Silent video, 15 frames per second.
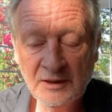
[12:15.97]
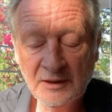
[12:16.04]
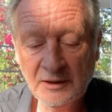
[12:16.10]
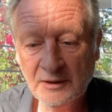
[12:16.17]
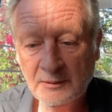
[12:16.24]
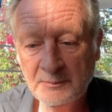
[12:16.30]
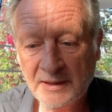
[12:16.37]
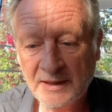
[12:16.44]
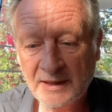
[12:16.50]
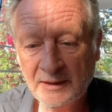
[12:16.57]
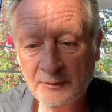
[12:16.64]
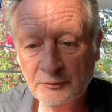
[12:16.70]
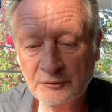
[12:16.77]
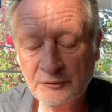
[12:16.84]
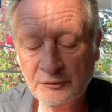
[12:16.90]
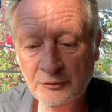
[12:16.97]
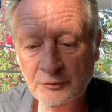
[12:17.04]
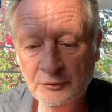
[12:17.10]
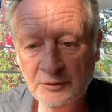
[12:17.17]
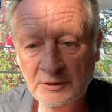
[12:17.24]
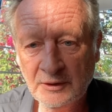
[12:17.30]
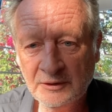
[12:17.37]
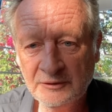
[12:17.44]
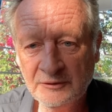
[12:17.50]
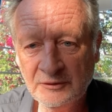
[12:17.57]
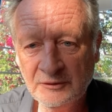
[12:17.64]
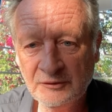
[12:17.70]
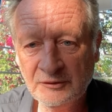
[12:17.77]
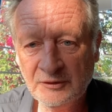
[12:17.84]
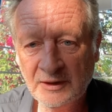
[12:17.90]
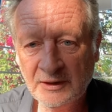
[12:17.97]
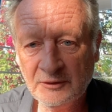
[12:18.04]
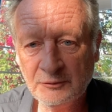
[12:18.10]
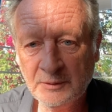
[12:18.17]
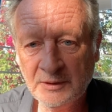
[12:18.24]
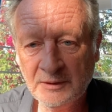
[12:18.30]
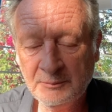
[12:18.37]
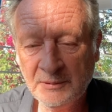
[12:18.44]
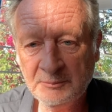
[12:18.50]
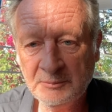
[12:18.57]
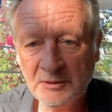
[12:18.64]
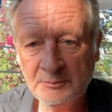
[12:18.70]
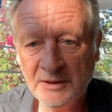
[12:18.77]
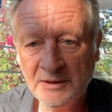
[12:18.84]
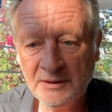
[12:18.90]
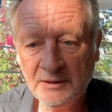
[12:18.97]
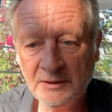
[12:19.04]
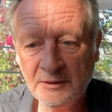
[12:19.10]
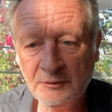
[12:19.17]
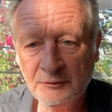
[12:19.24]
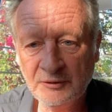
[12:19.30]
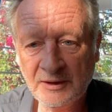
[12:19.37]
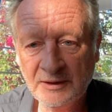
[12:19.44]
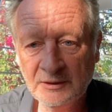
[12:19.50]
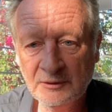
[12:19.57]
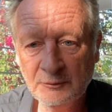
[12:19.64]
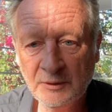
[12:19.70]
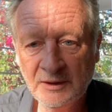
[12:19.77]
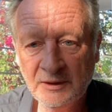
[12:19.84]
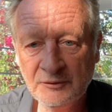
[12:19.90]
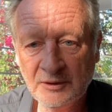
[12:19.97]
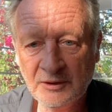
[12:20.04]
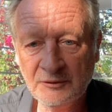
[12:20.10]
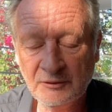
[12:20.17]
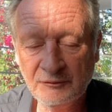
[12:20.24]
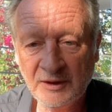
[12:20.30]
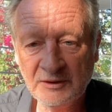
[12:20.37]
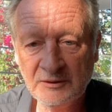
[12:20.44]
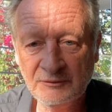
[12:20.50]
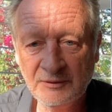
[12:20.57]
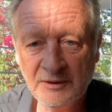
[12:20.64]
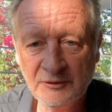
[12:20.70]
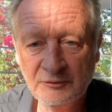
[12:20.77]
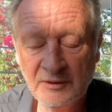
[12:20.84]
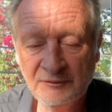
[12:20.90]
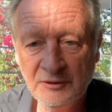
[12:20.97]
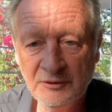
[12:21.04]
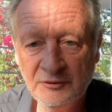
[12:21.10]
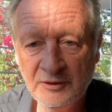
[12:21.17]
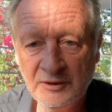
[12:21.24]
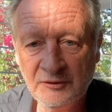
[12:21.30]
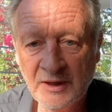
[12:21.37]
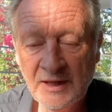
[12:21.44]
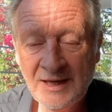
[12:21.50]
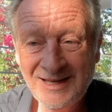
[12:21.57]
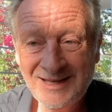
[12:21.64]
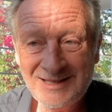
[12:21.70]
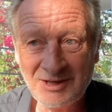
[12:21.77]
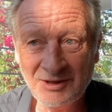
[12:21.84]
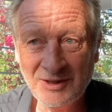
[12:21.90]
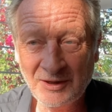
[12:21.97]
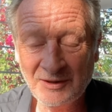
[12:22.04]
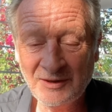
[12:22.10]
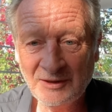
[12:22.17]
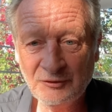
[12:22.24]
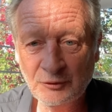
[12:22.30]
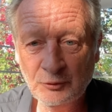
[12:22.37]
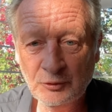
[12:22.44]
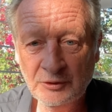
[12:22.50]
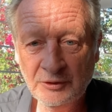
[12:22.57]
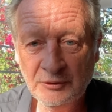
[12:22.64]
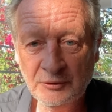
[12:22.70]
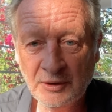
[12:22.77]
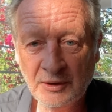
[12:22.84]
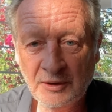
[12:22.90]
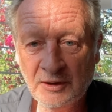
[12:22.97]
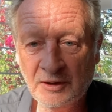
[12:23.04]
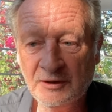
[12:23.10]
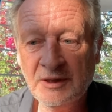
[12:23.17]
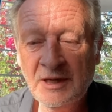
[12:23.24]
um, out to the United States, where people are being, you know, taken away as, as effectively as refugees. So that that's all you are.